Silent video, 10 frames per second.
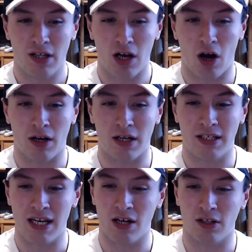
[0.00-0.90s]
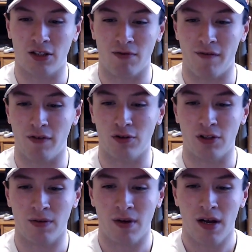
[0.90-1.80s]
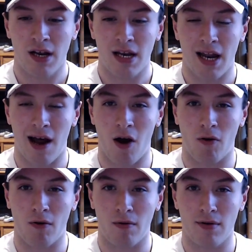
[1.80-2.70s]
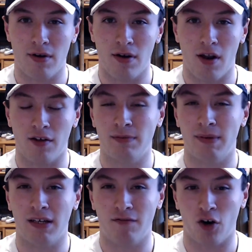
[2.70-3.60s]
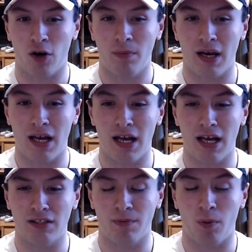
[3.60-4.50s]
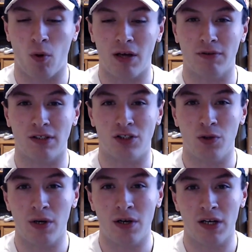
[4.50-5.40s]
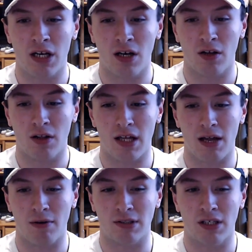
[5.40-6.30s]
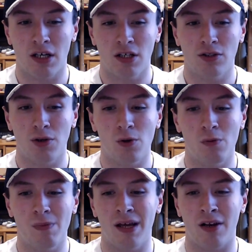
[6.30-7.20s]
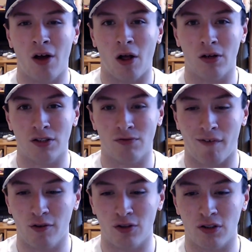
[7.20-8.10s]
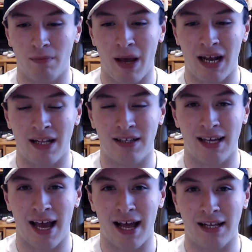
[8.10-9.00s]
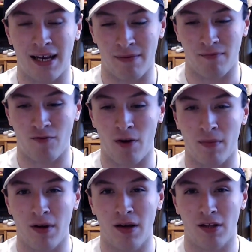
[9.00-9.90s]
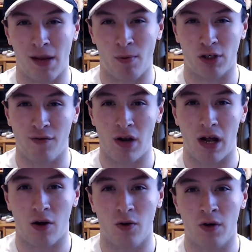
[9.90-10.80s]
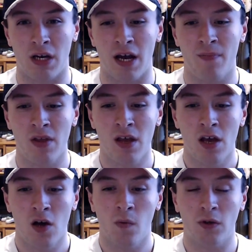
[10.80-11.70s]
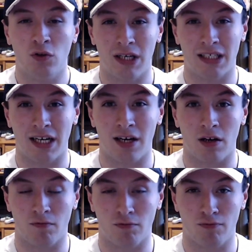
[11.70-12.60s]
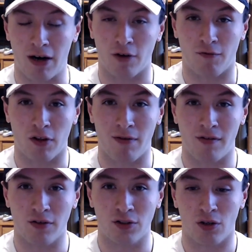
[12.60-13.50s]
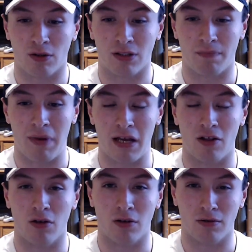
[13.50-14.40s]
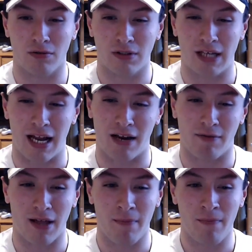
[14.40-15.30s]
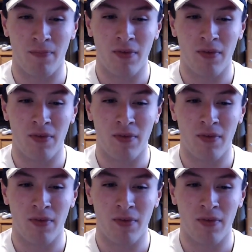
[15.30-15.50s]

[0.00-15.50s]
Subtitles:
on a deal to the Revolution. Now, nothing's been confirmed, but it's reported it was a 2-year deal, and it was $2 million the Revolution paid to get him from Deportivo La Coruña, which is a record for the Revolution, so it's a big little signing for them.